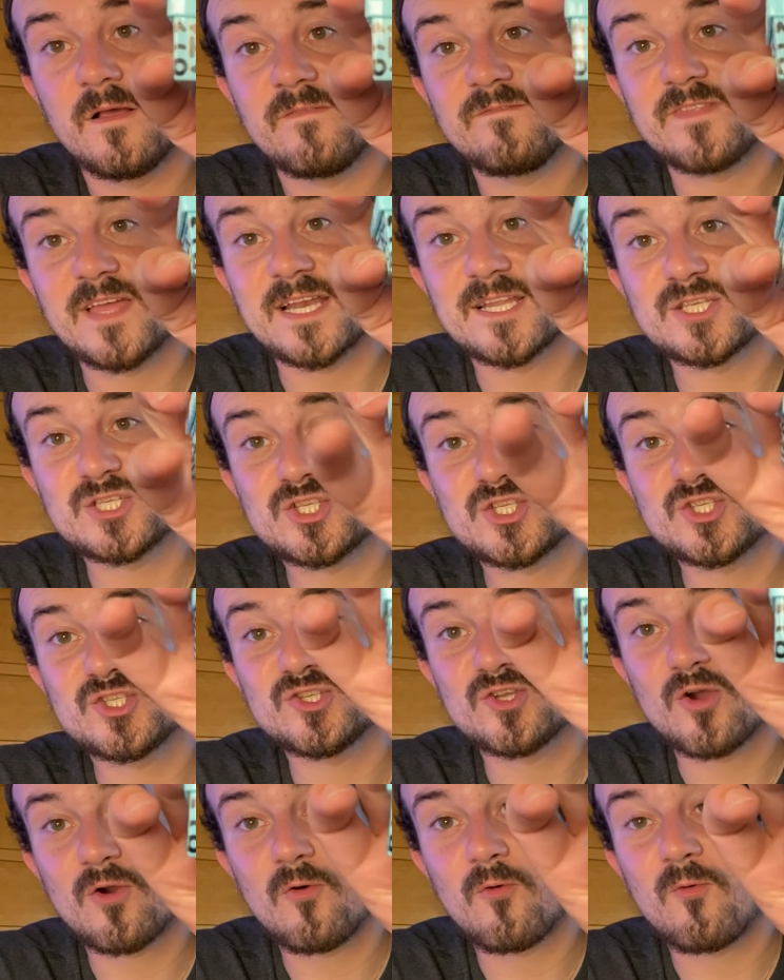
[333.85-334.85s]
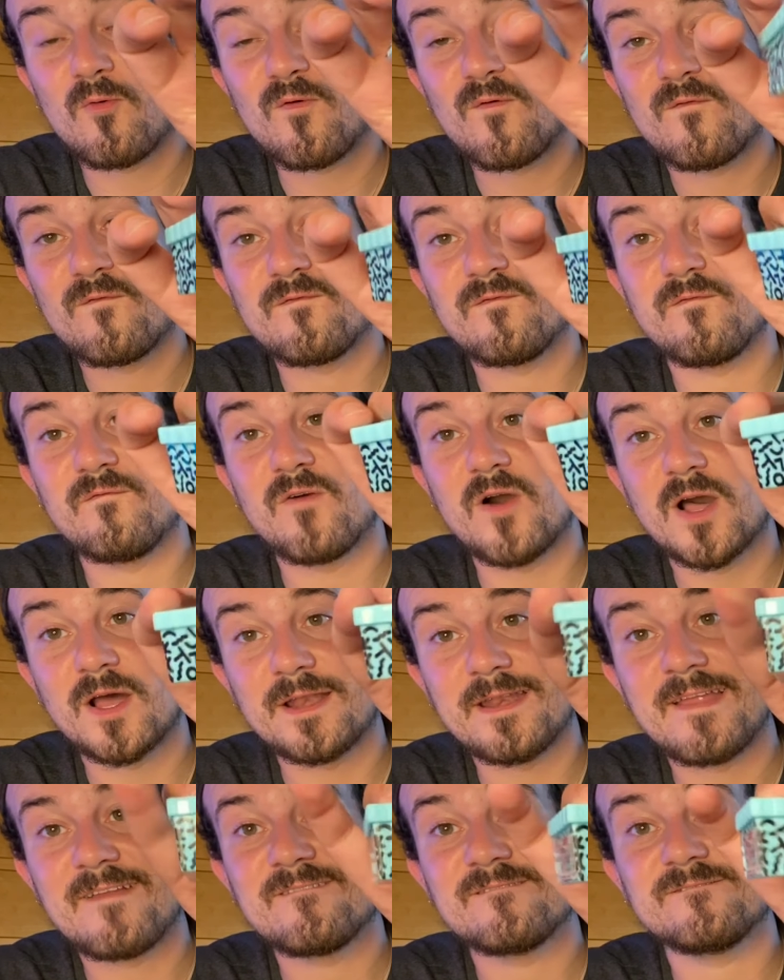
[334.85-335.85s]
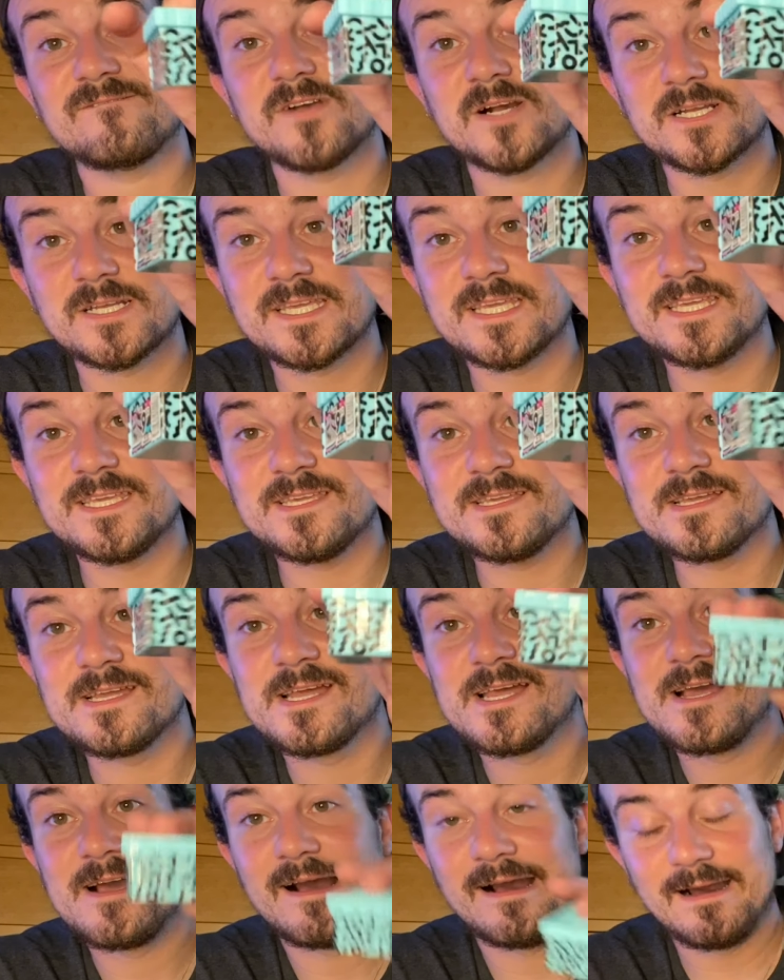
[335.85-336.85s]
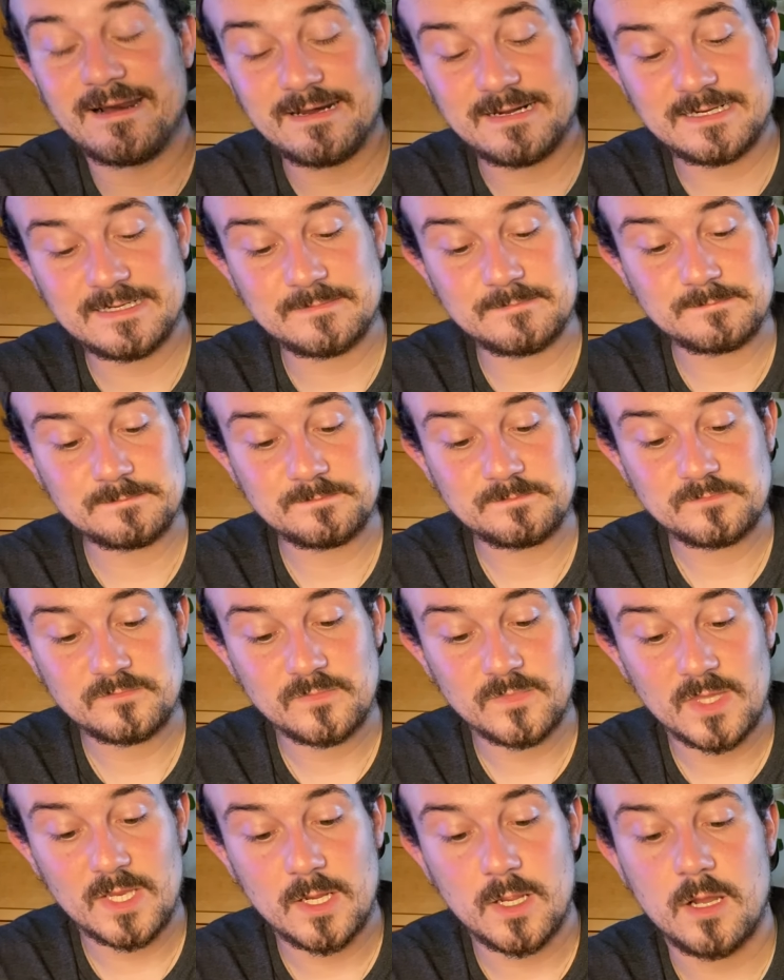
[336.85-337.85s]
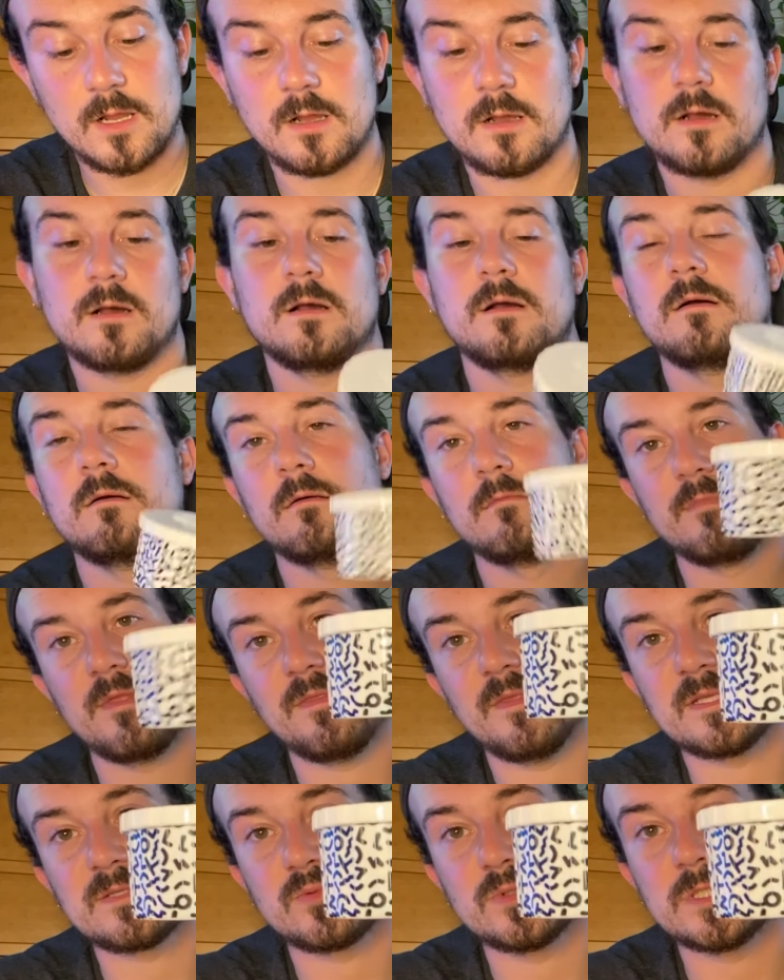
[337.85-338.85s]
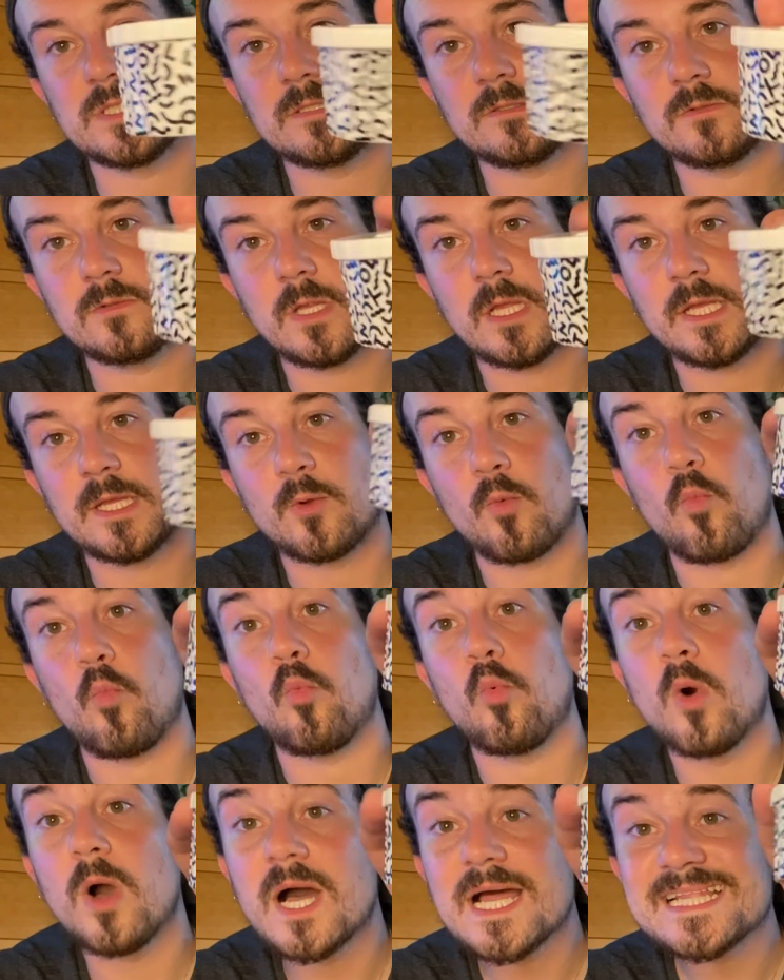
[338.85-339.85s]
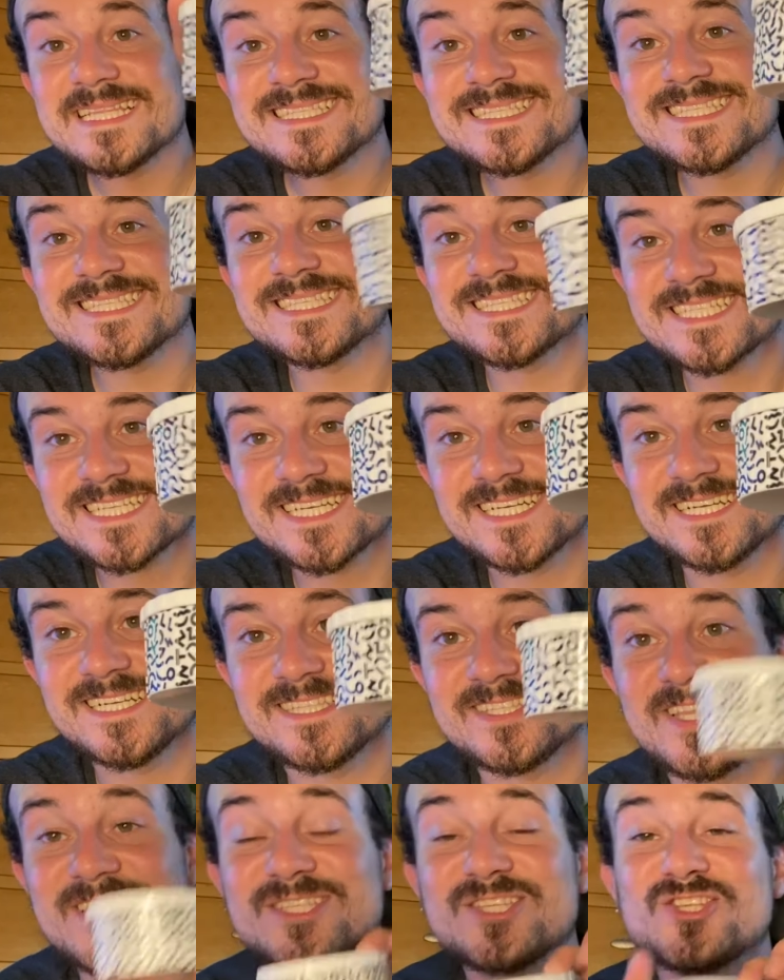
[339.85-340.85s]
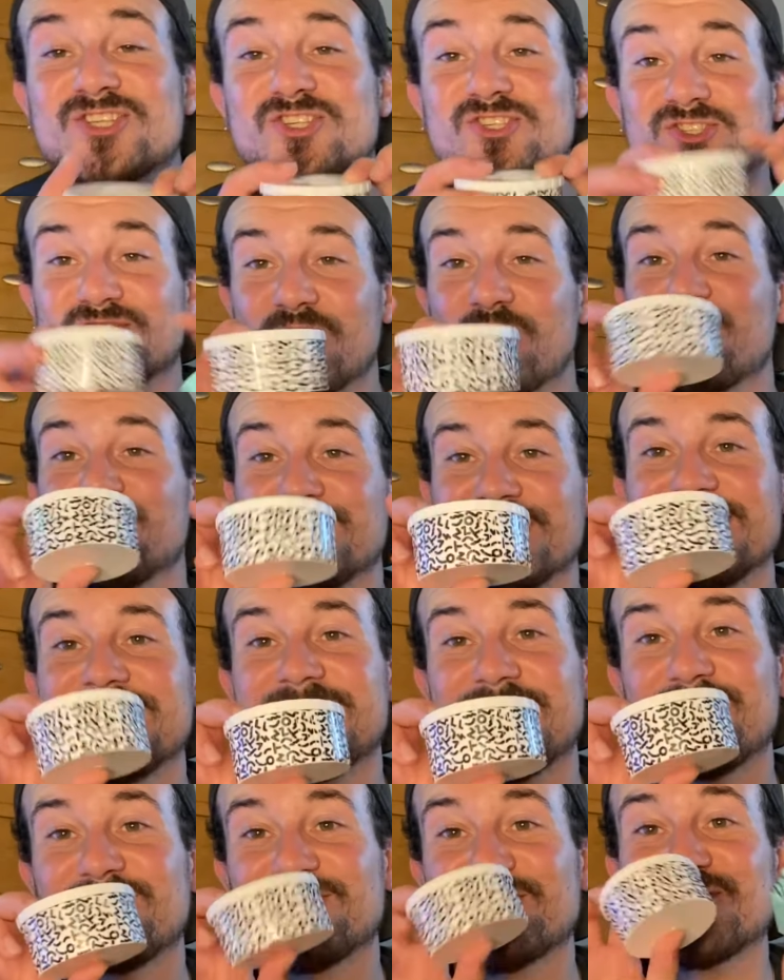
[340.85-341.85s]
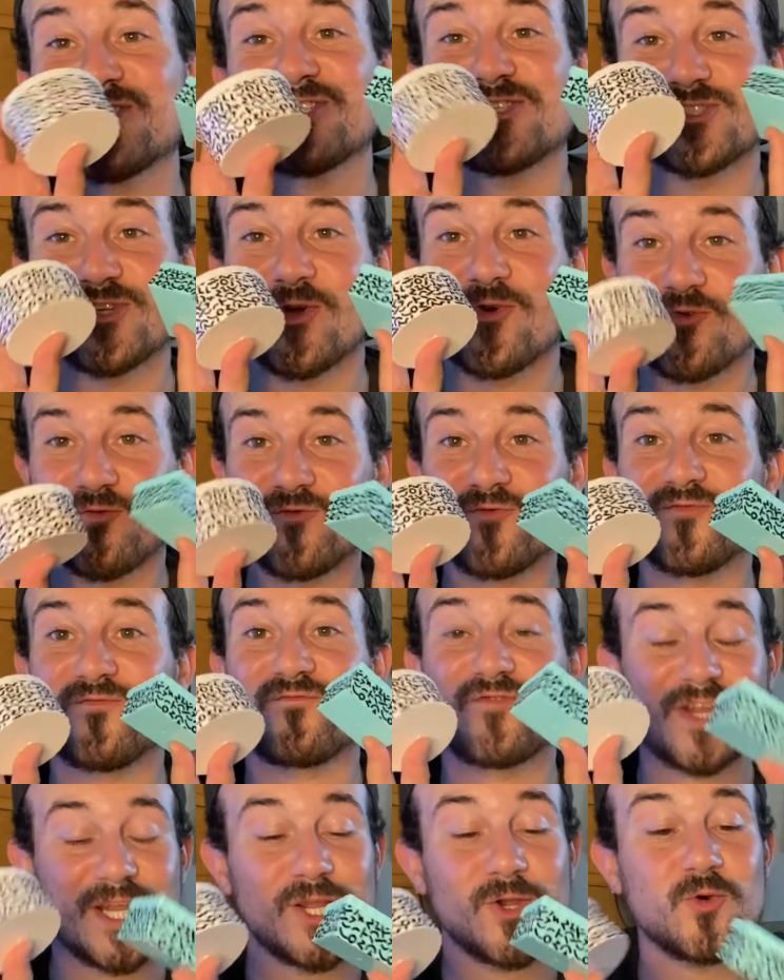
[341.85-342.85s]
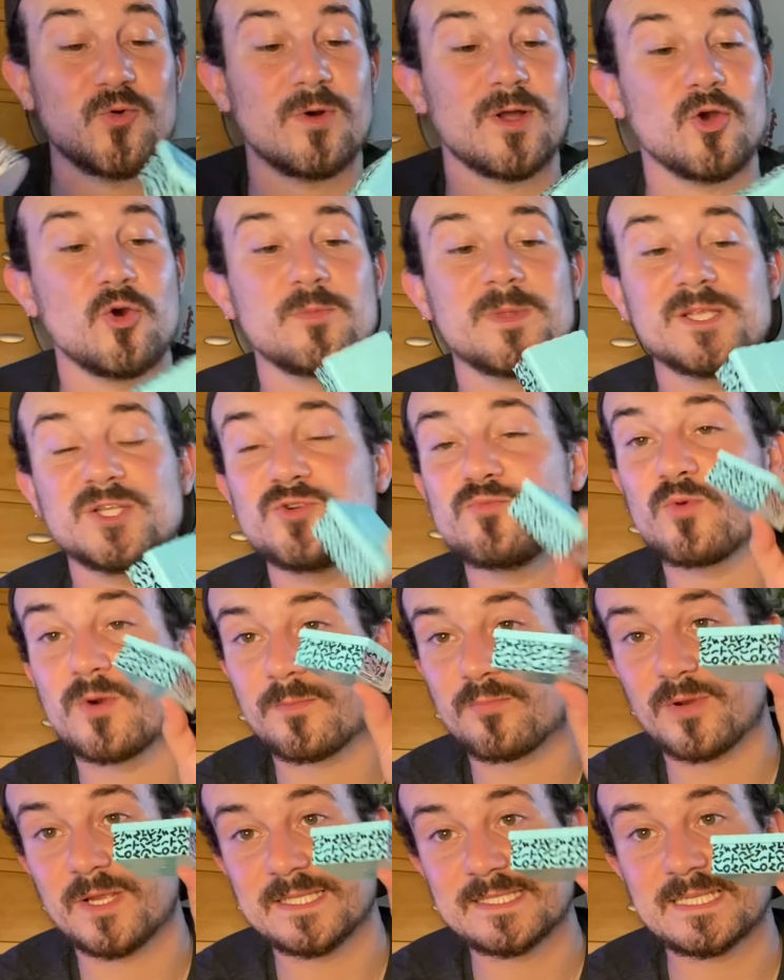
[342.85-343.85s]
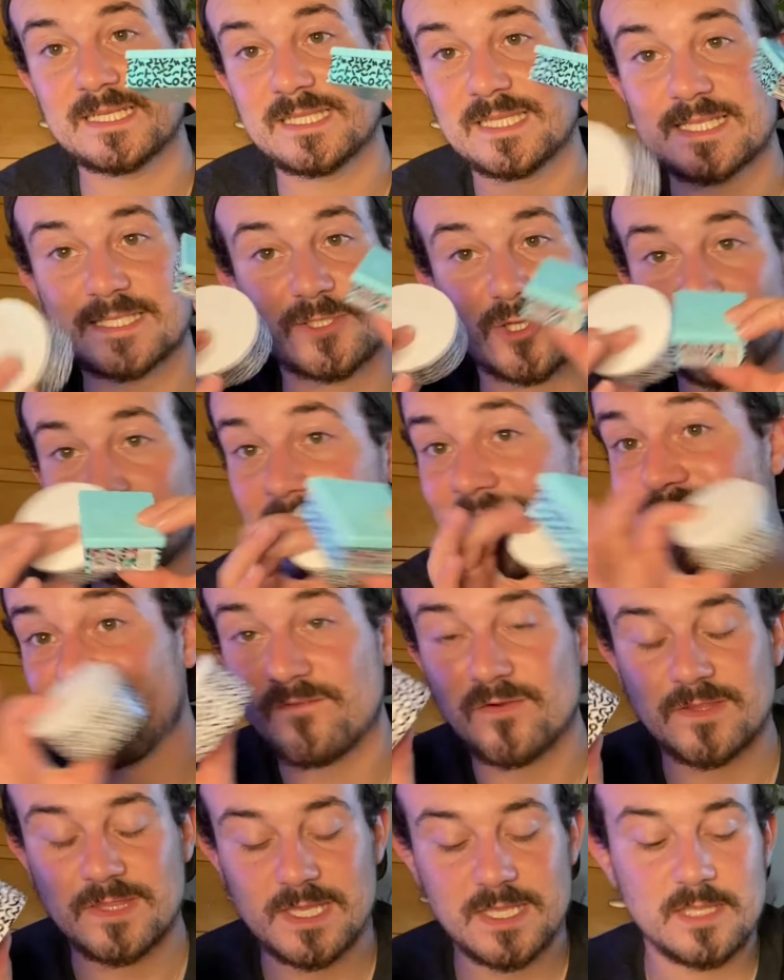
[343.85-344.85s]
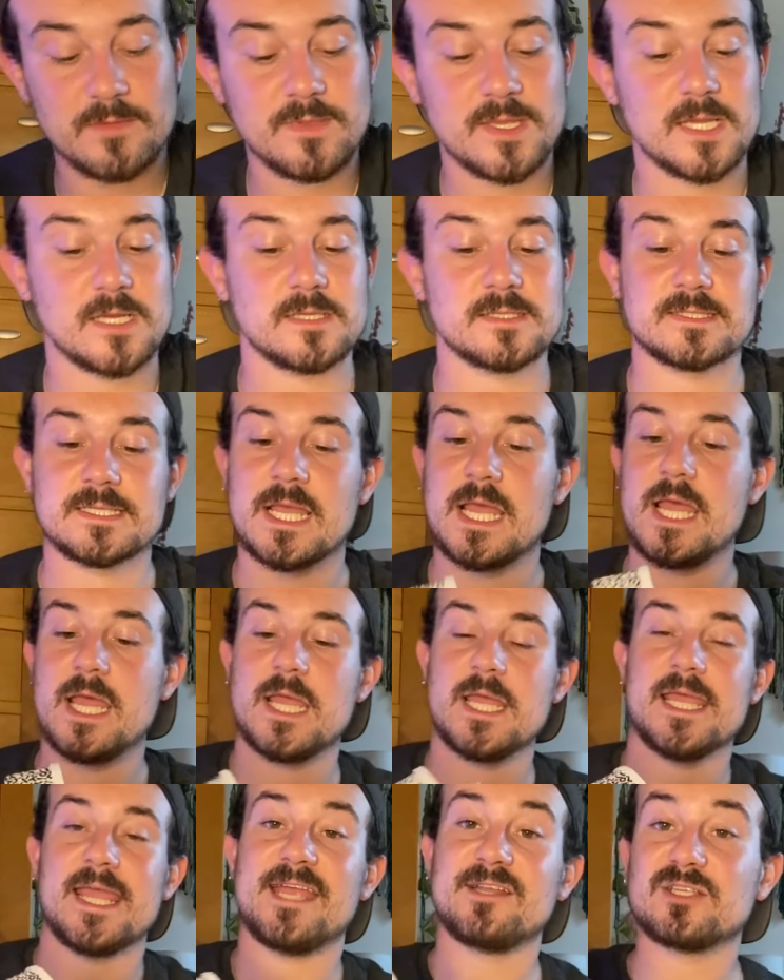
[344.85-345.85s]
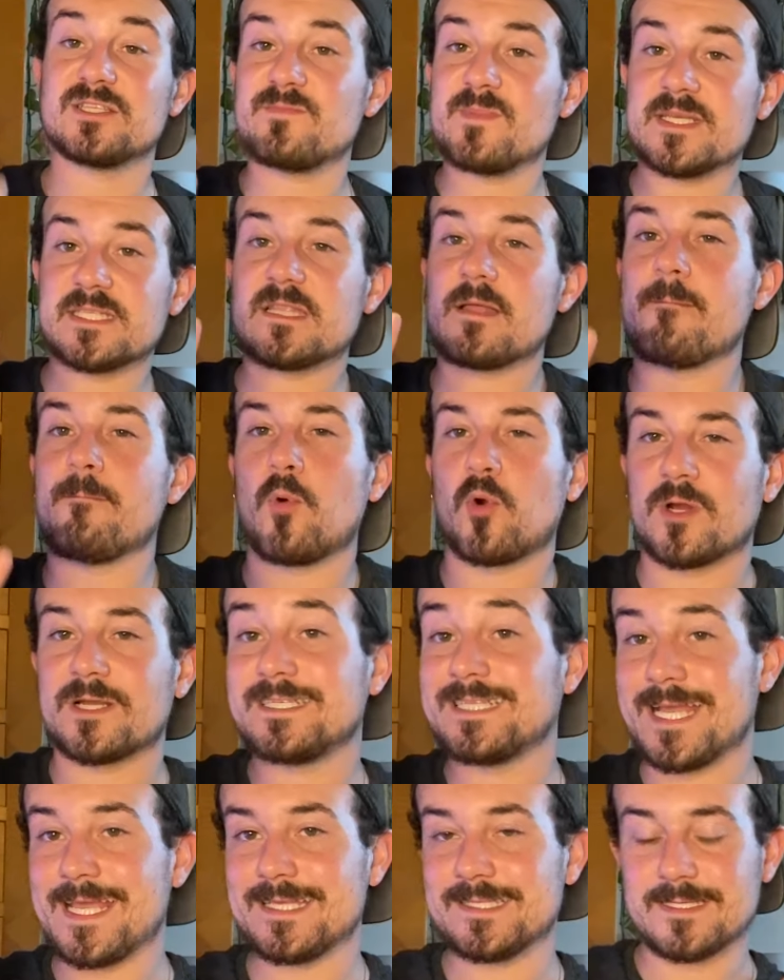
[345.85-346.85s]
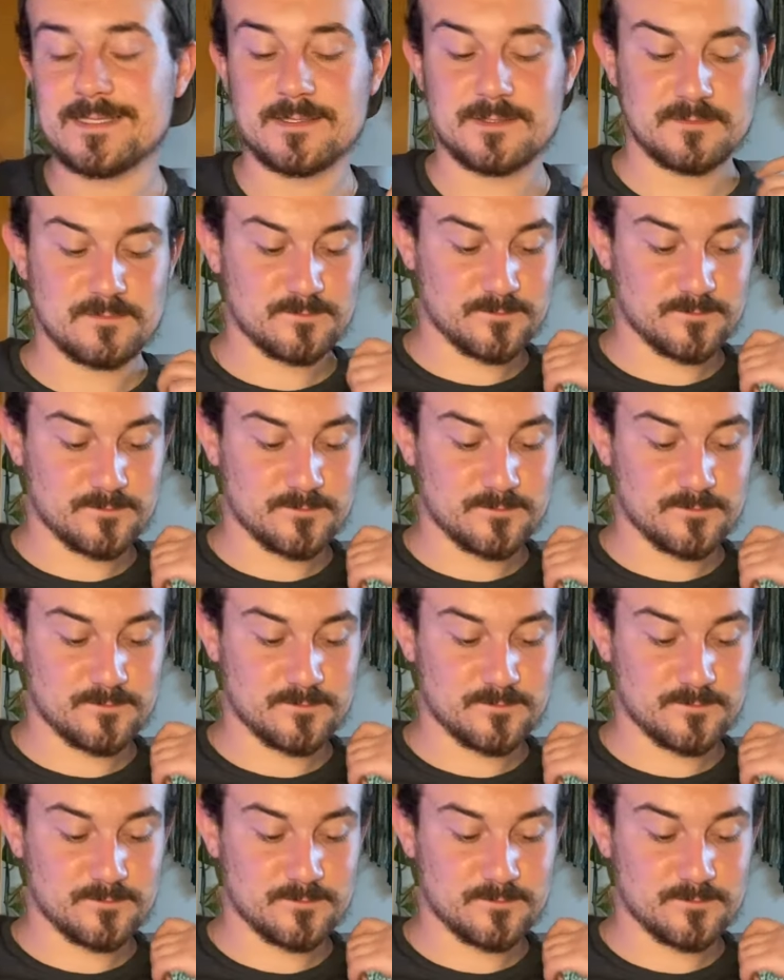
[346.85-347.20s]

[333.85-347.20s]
That is so fun and funky. Oh, and then this one too, like, what? This is so detailed. This is so freaking cool. I hope they do more prints like this on everything because it just makes them more enticing.